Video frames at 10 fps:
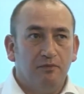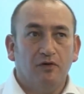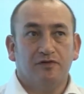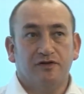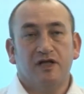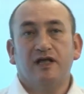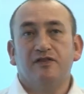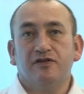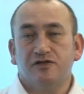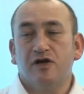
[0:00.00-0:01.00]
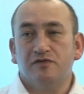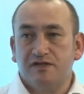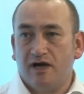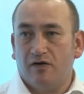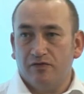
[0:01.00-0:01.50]
But there's no
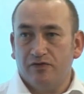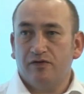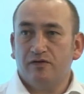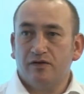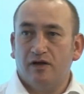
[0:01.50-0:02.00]
doubt that